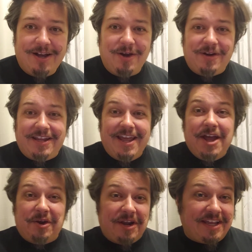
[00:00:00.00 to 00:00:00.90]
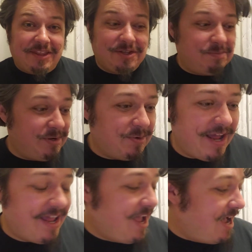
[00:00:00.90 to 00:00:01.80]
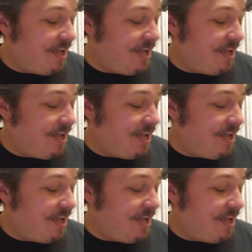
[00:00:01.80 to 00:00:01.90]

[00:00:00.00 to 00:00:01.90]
All right, got those put away.